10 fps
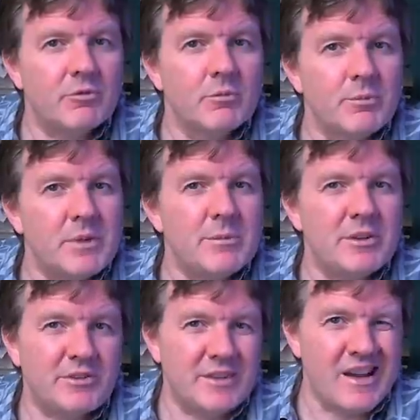from a B
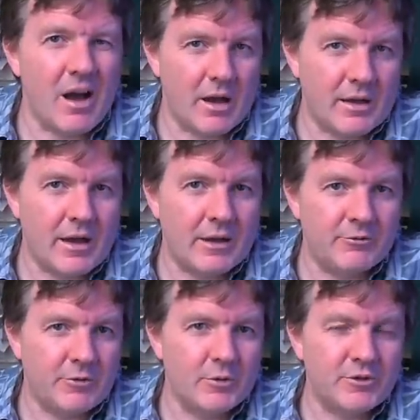B C archive
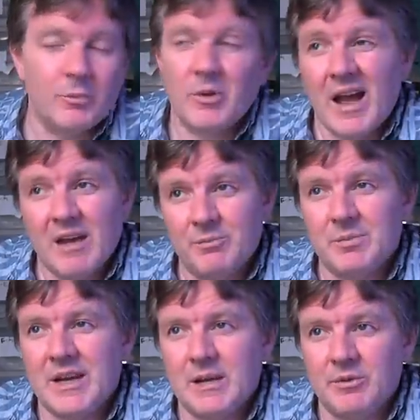photo, but I haven't
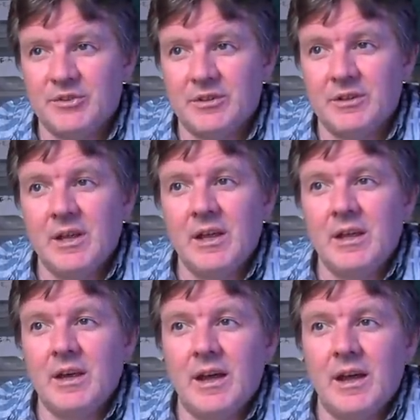been able to
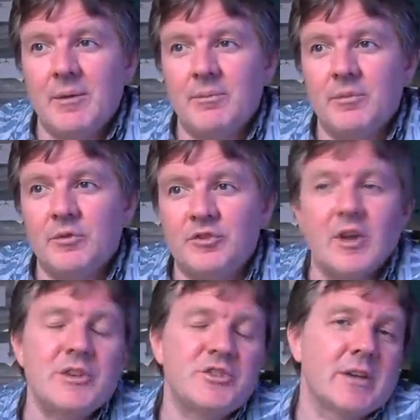um,
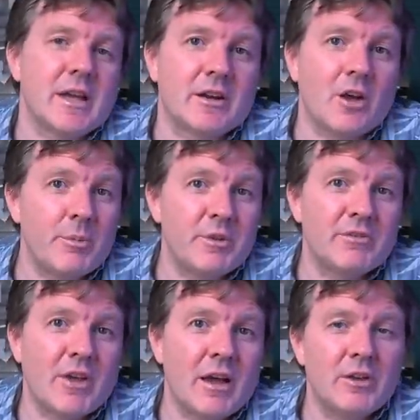search and get a copy
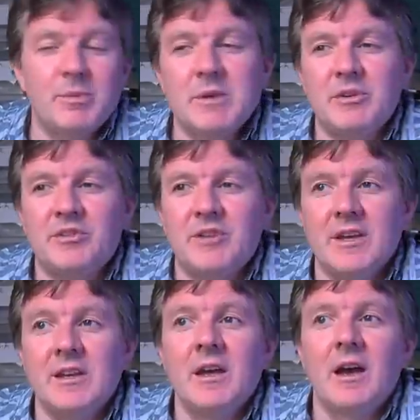of that. And the B B
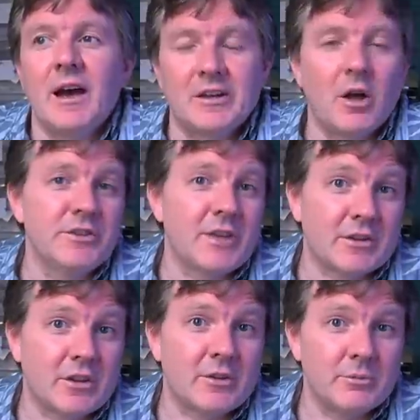C, I
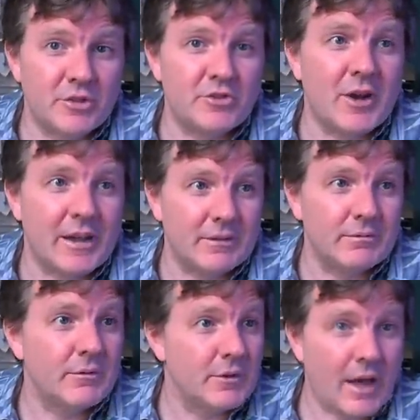contacted them to try
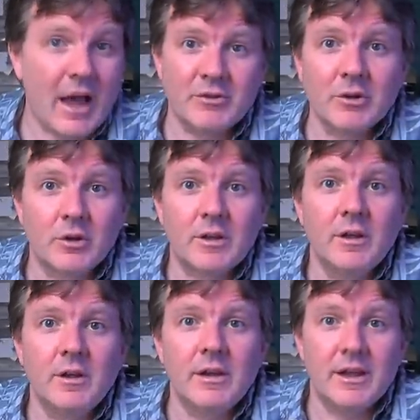and have a look
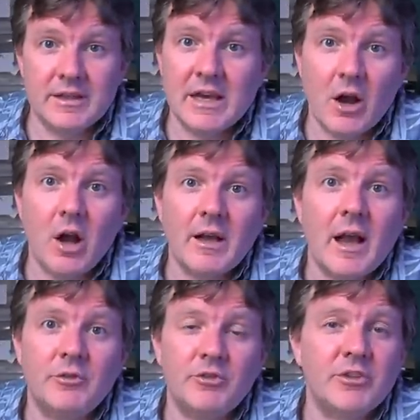in their
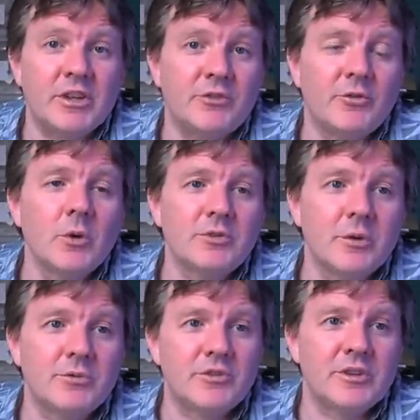archives for this
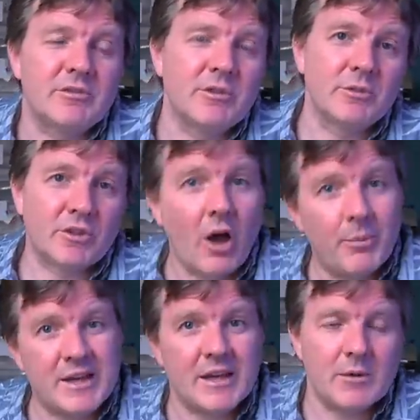photo to see if there was a
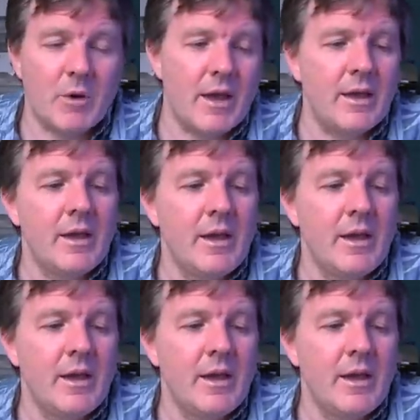copy anywhere.